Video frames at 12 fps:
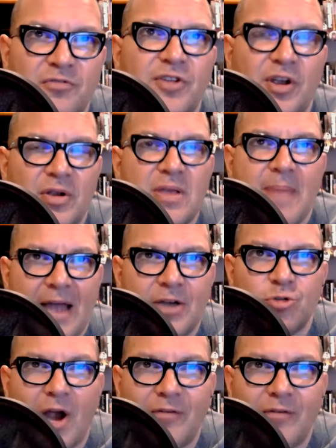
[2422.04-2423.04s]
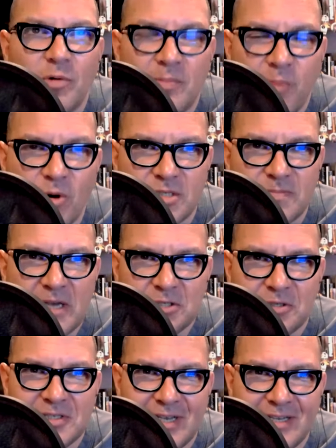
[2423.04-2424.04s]
very bad driver with poor
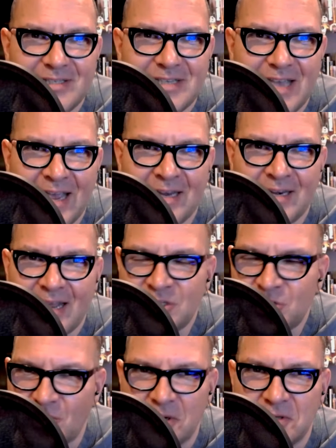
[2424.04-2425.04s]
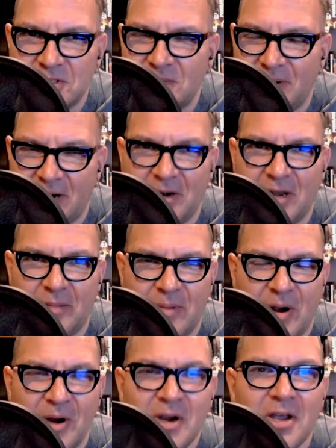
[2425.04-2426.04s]
spatial sense and struggles to parallel
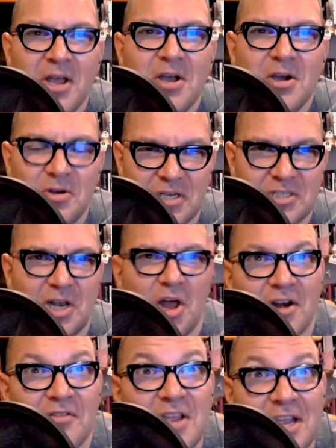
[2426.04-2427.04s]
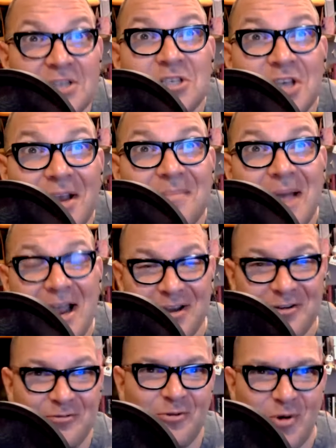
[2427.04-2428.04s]
park, mm-hmm. who does a lot of inching back
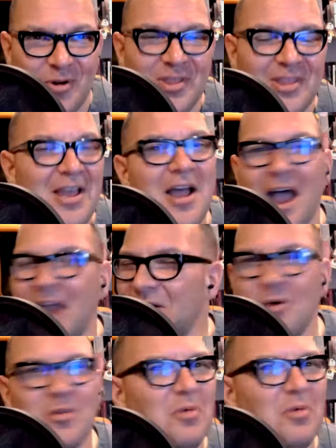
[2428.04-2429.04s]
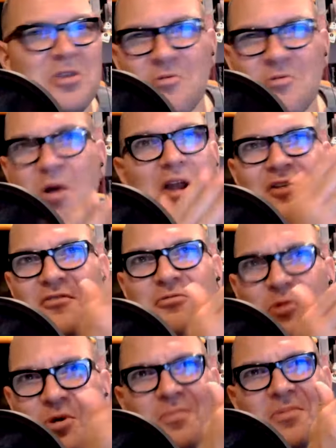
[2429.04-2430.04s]
and forth, I know that when you run out of
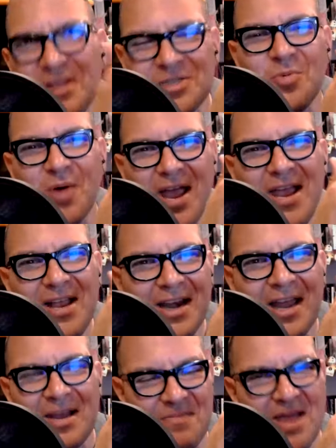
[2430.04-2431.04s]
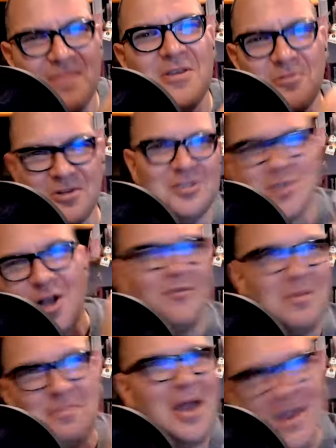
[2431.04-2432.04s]
room this way, like maybe you can solve
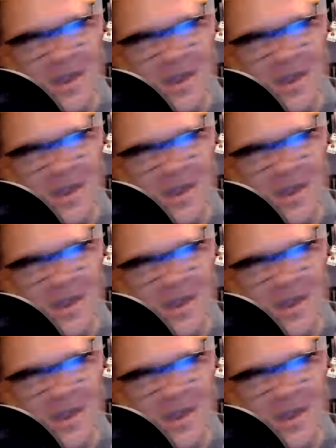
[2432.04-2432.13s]
it by